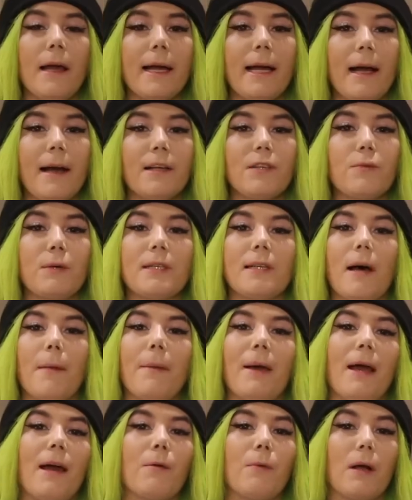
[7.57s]
Hey guys, what's
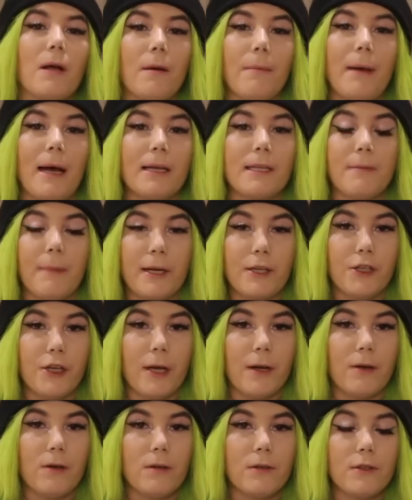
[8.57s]
up and welcome back to my
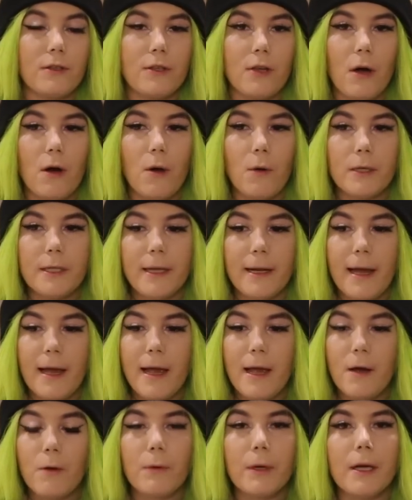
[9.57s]
channel. So
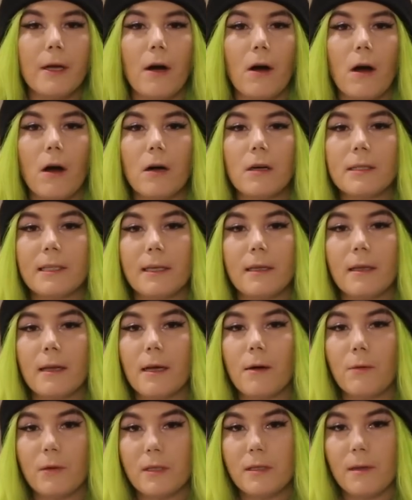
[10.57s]
today we are
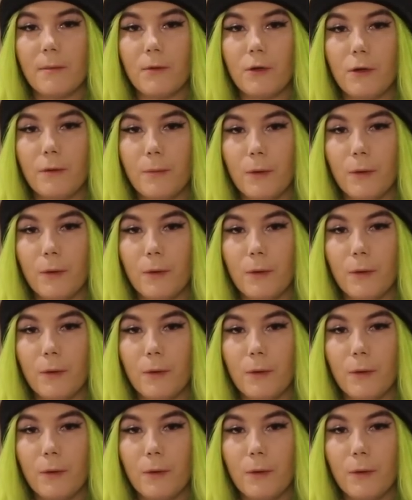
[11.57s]
dealing with some new